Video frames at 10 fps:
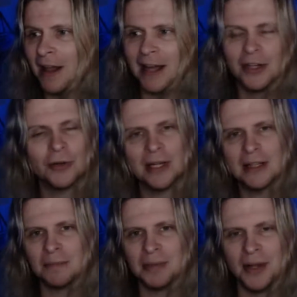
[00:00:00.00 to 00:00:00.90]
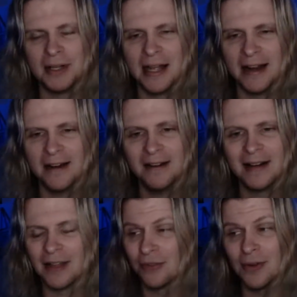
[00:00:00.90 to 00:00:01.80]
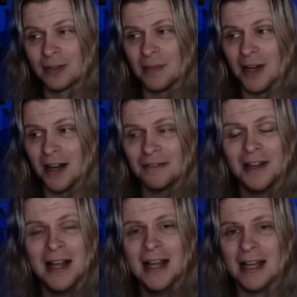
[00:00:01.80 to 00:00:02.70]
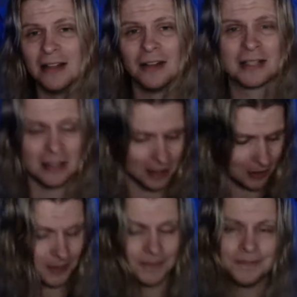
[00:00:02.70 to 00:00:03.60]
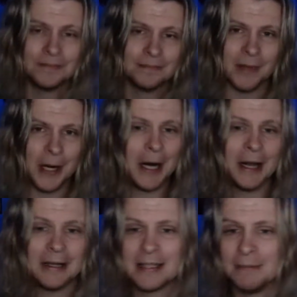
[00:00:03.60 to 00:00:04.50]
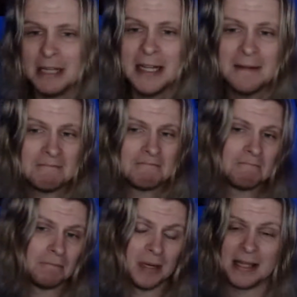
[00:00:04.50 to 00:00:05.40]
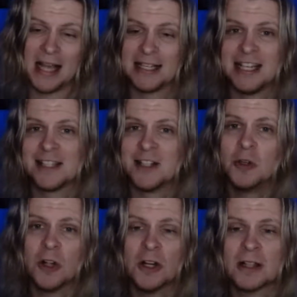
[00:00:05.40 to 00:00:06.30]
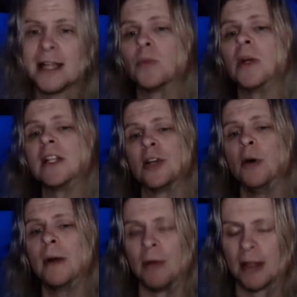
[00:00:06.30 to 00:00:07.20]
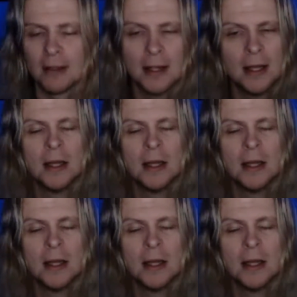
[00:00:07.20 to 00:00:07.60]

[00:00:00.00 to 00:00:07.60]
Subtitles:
I don't get the blonde hair. It throws me off. It looks a little odd to me, but that's his new look. That's what he's going with.